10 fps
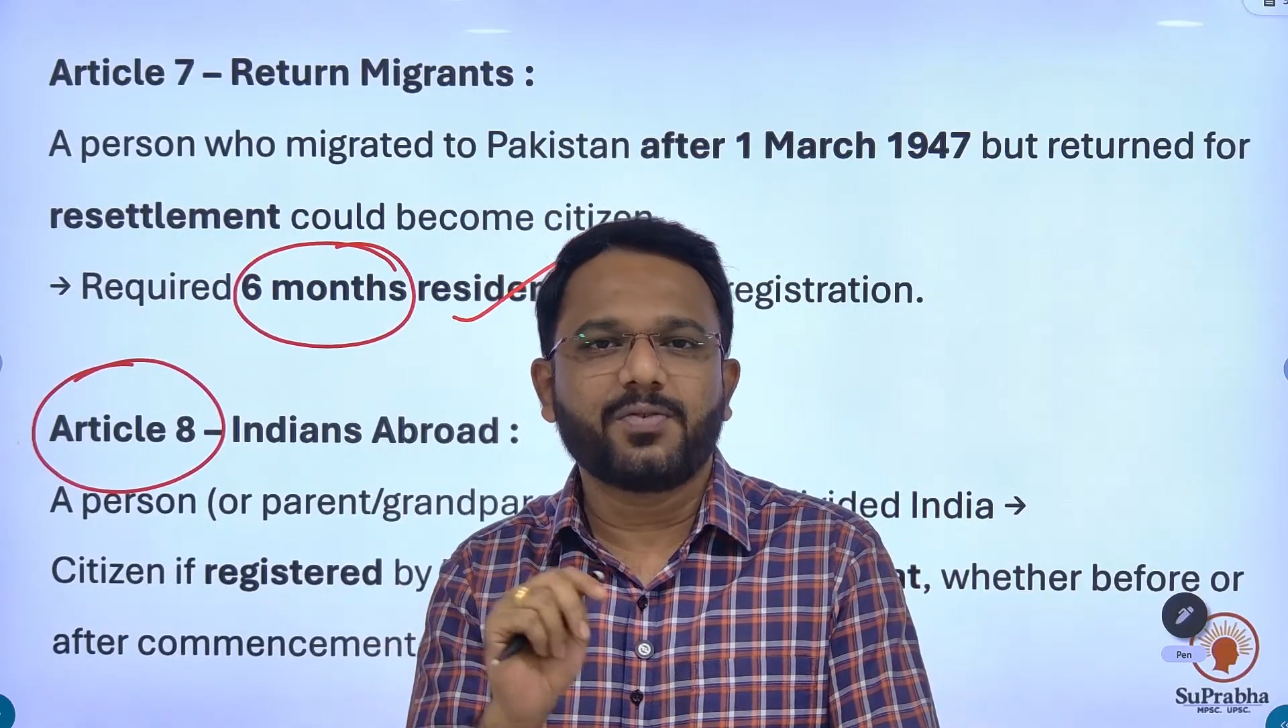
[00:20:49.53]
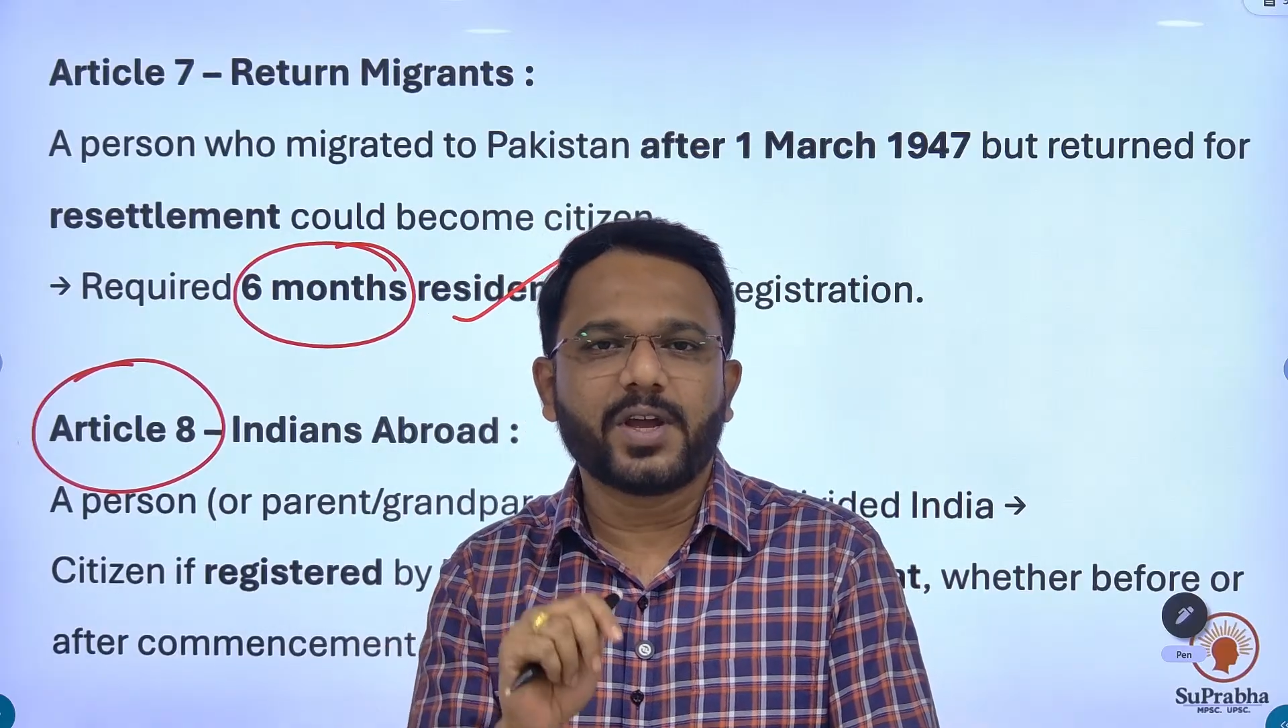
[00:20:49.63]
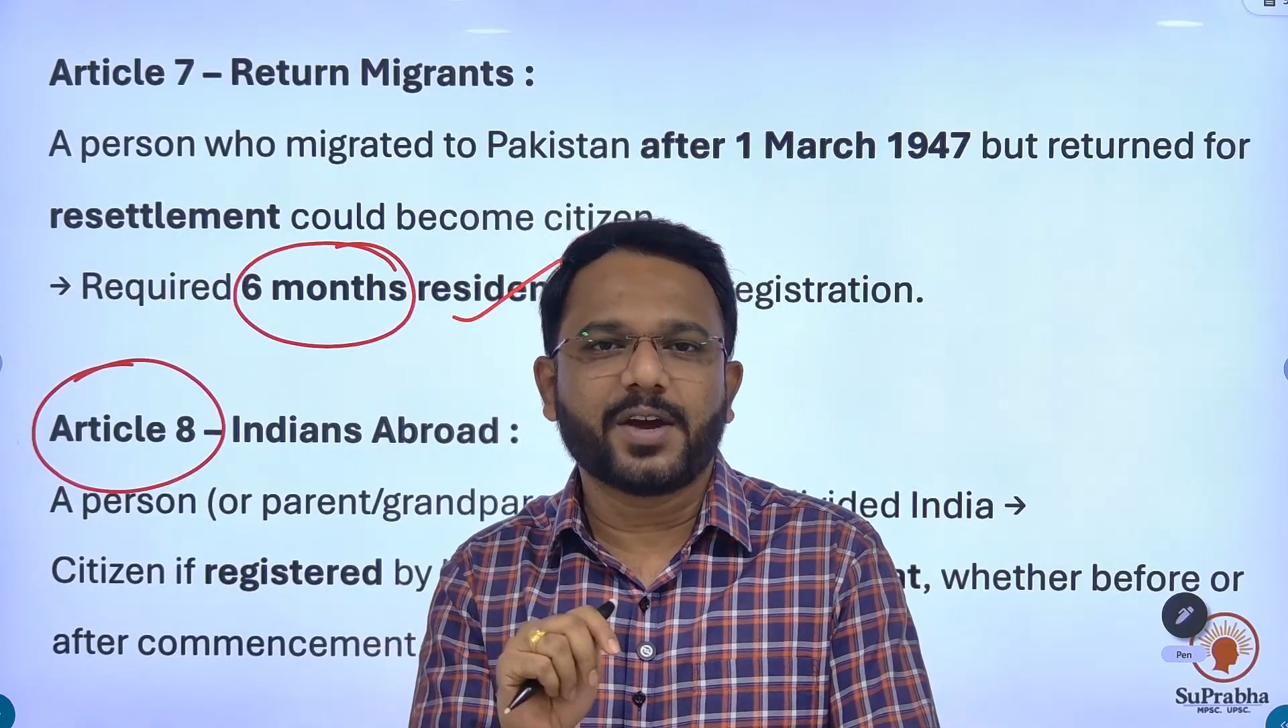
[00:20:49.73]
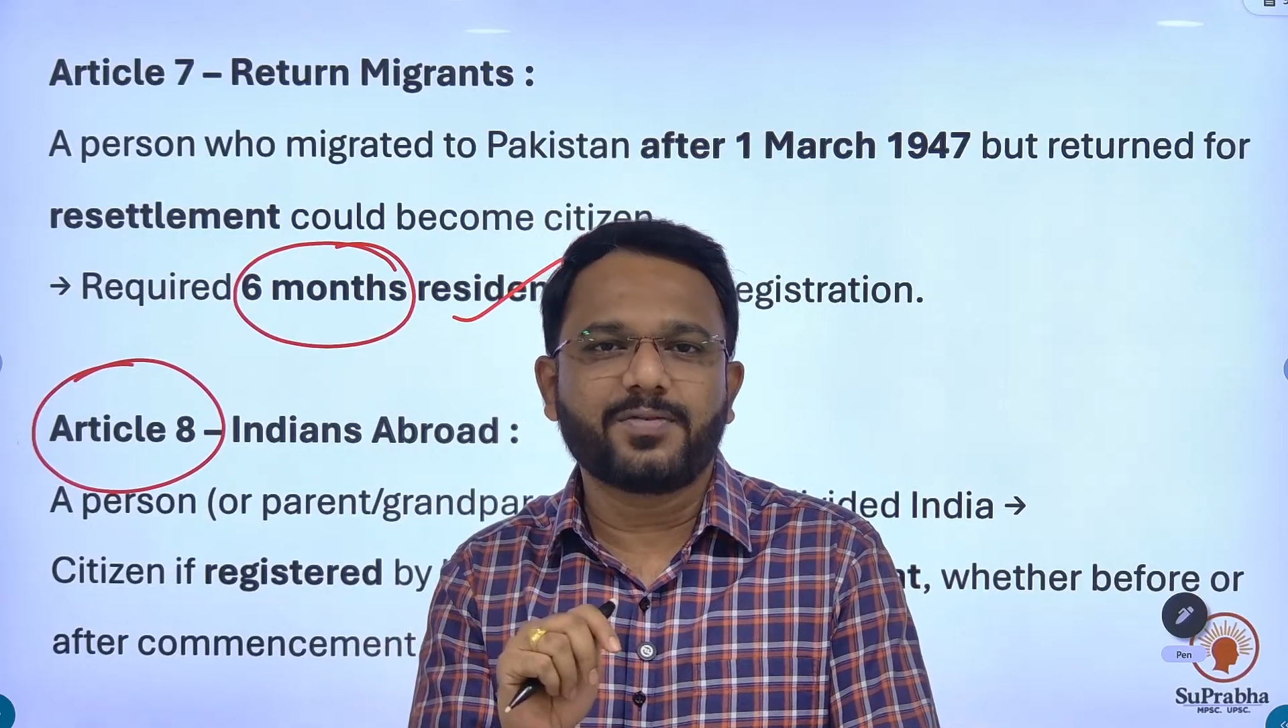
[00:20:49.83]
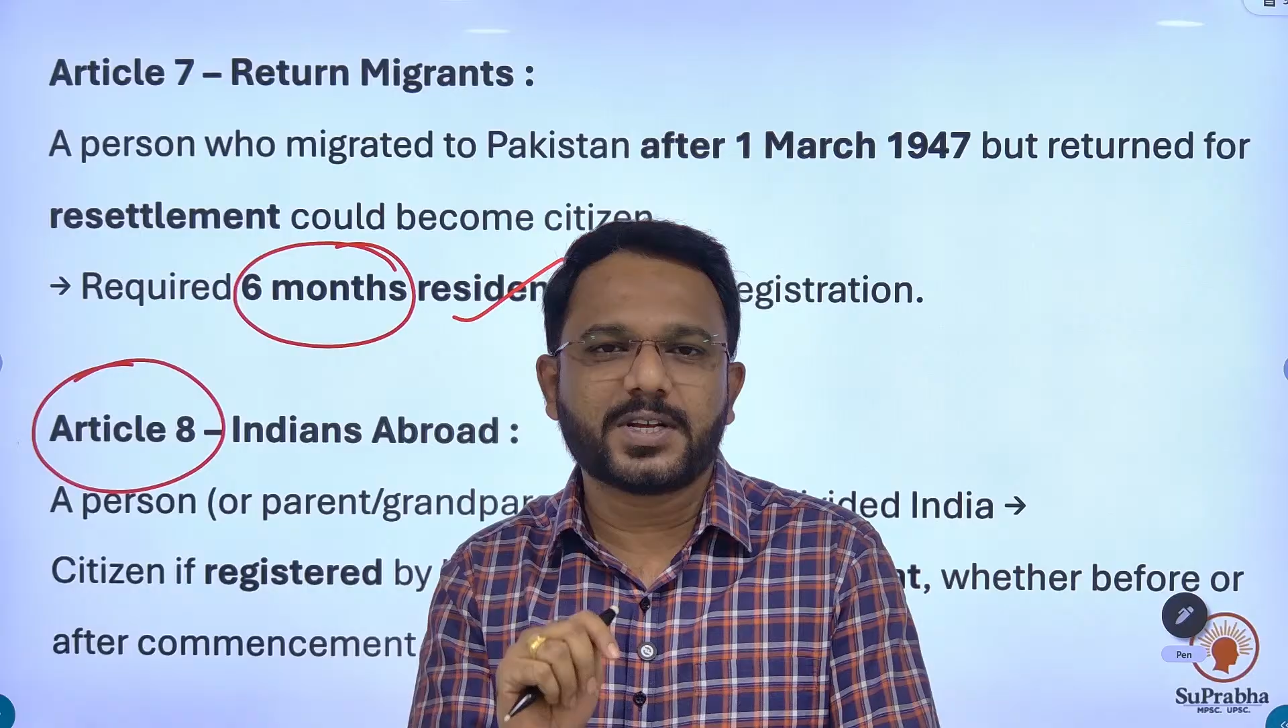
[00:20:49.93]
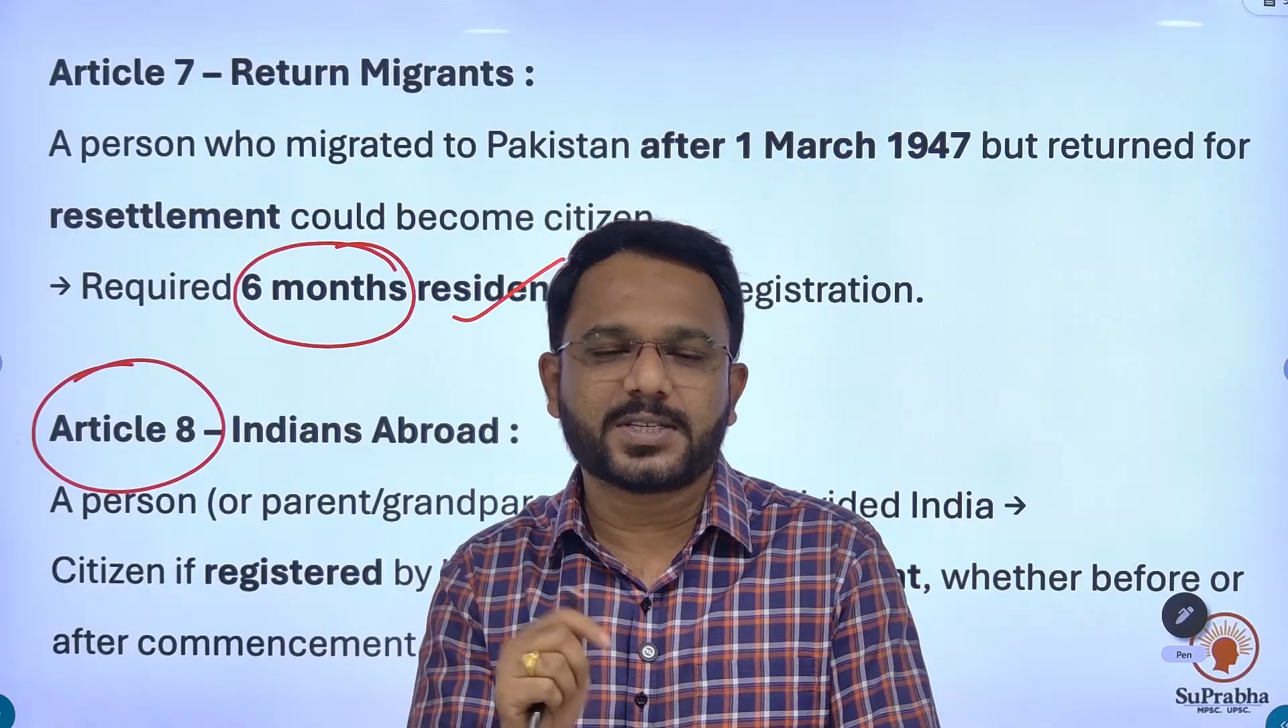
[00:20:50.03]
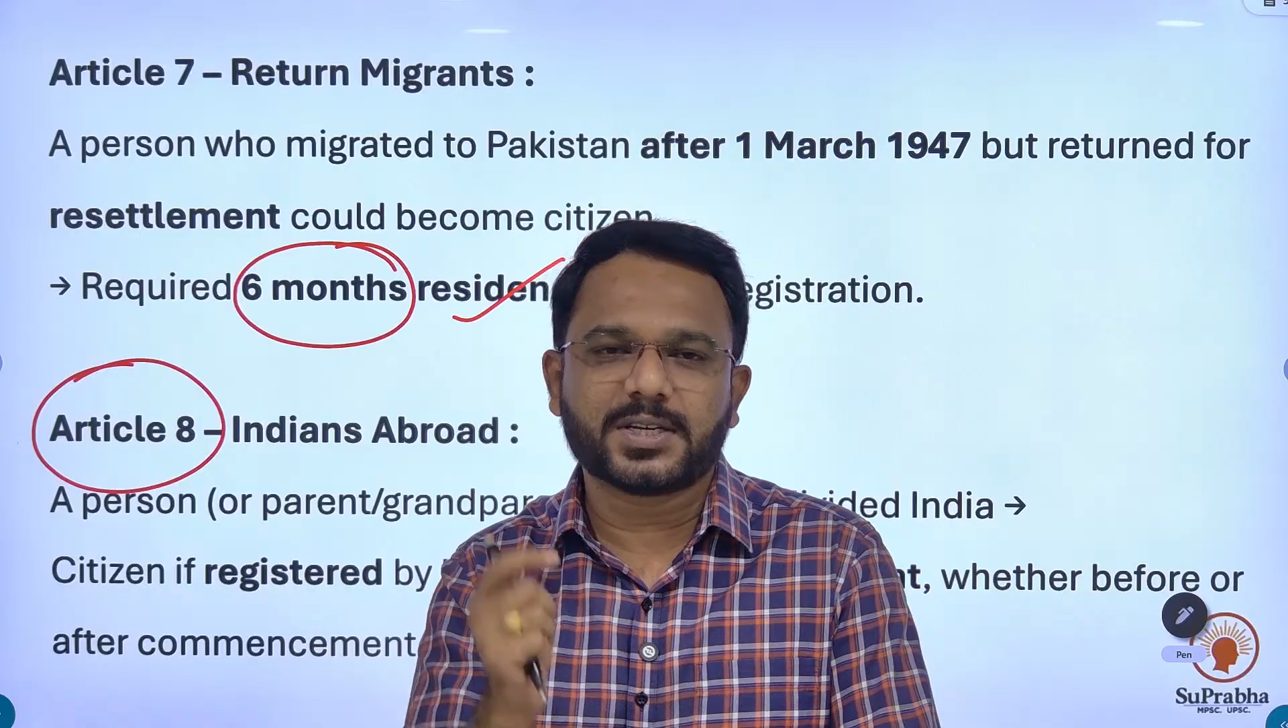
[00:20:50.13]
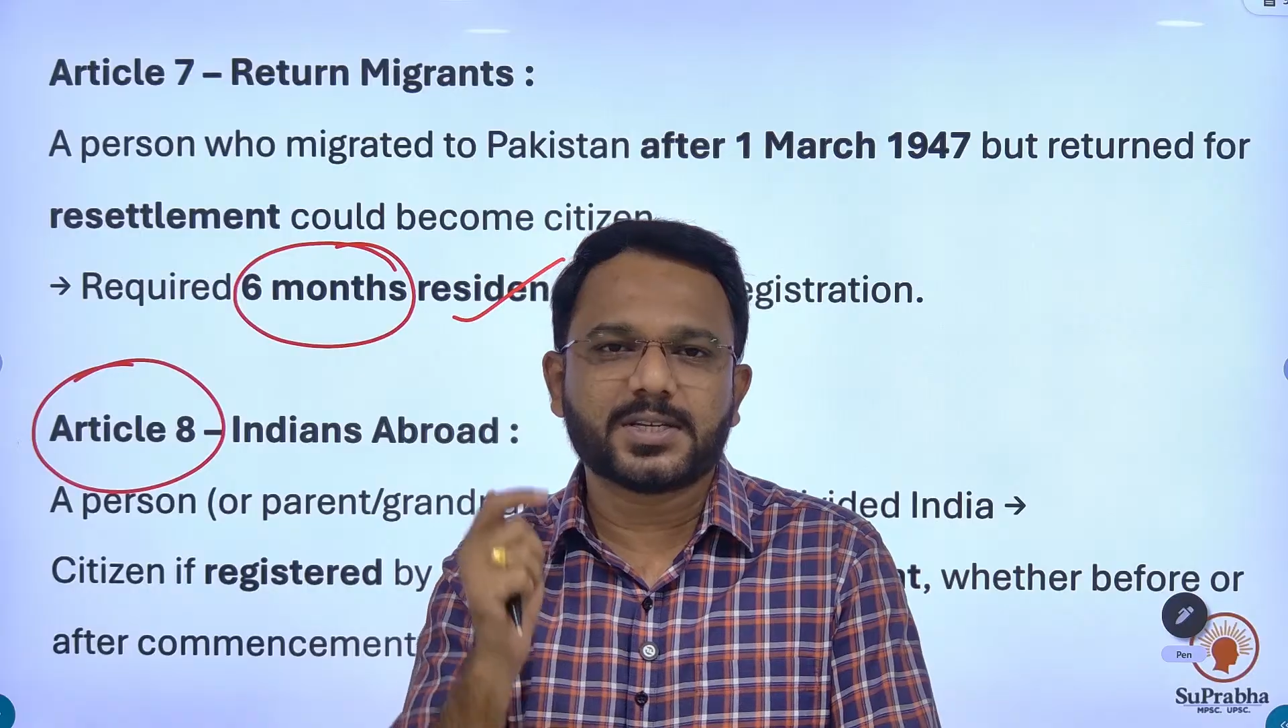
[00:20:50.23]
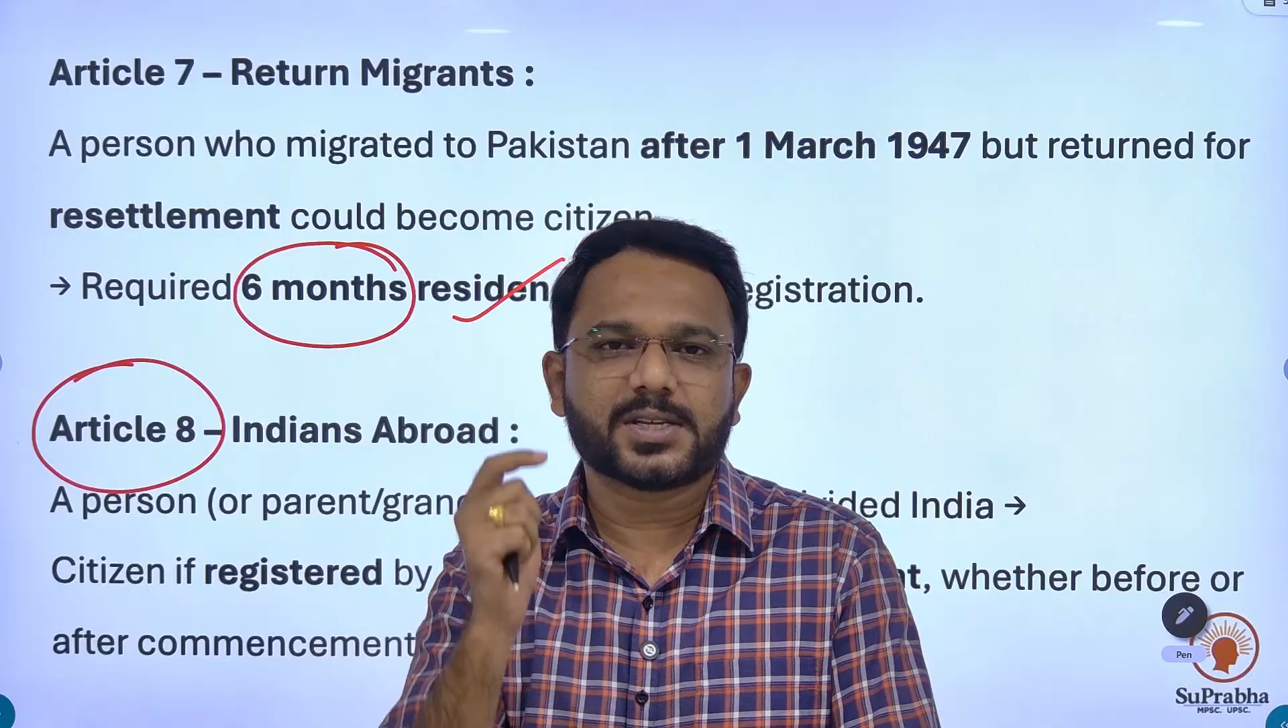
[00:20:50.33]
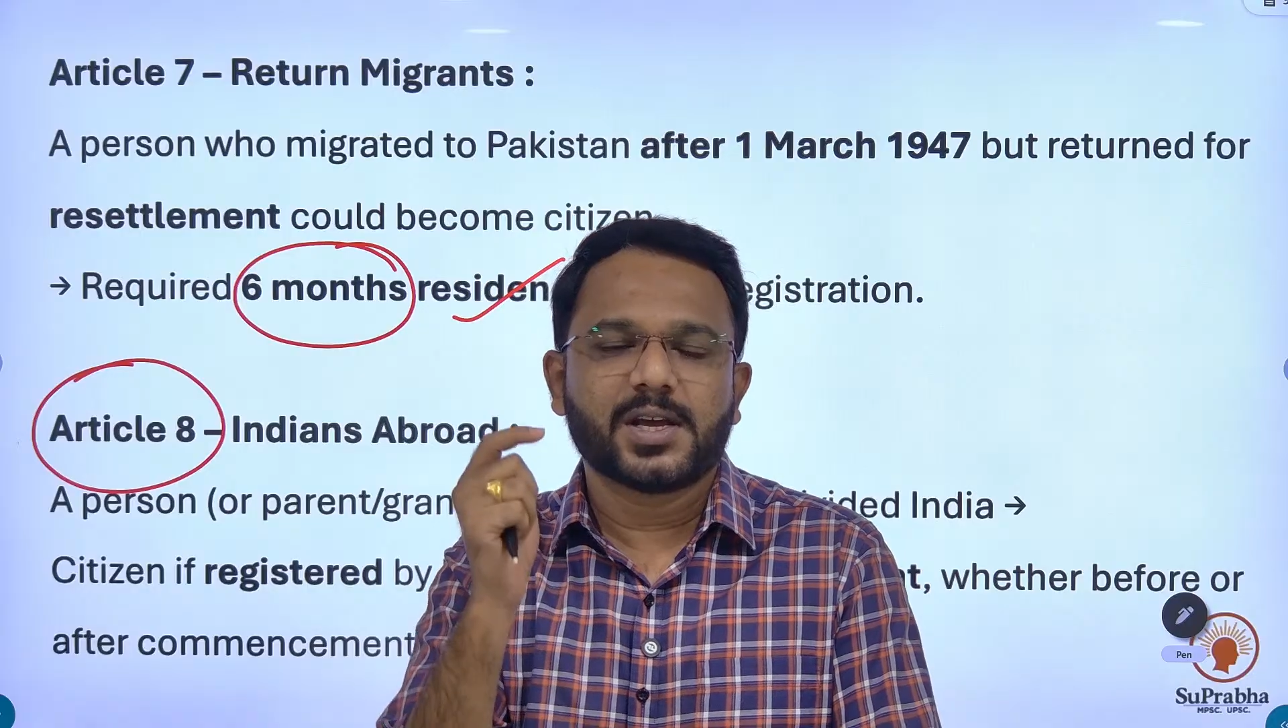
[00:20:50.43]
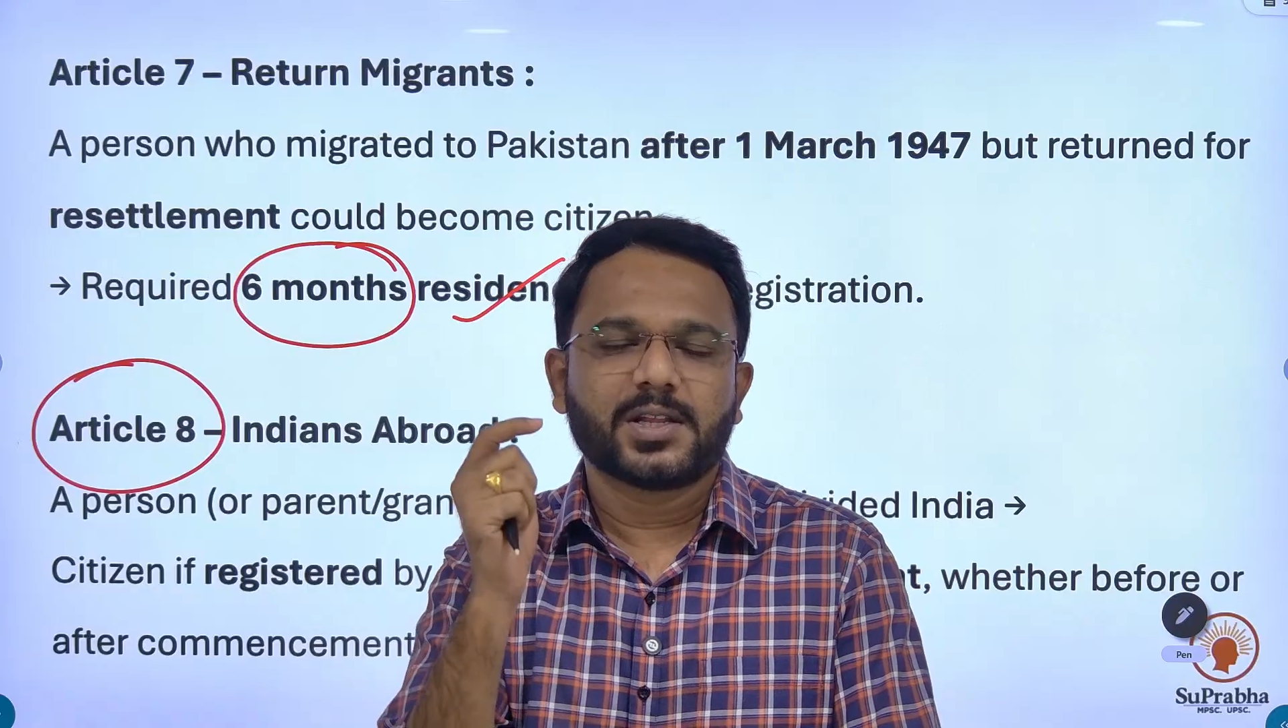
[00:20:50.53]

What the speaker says: we have discussed